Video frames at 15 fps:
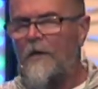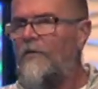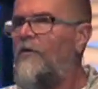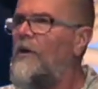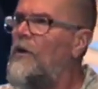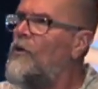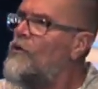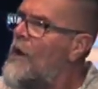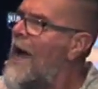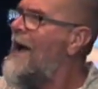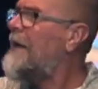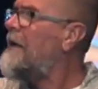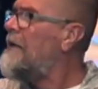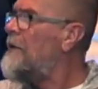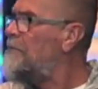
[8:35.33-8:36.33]
So you're
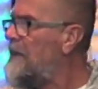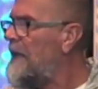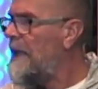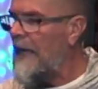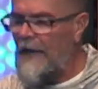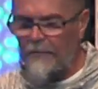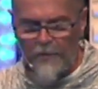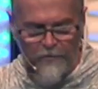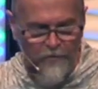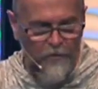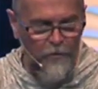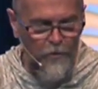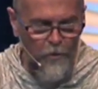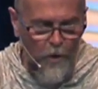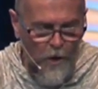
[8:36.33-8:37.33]
not going to be able
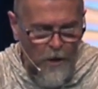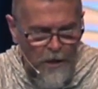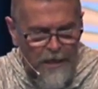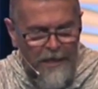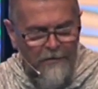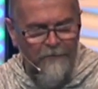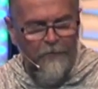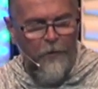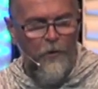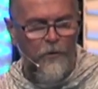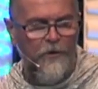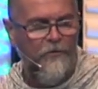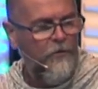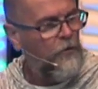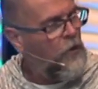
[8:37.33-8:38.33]
to
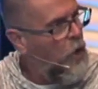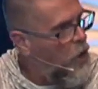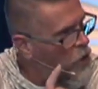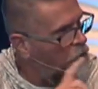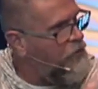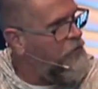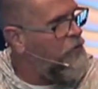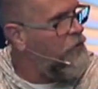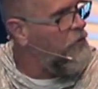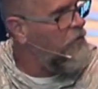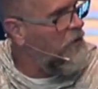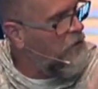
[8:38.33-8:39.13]
influence a culture,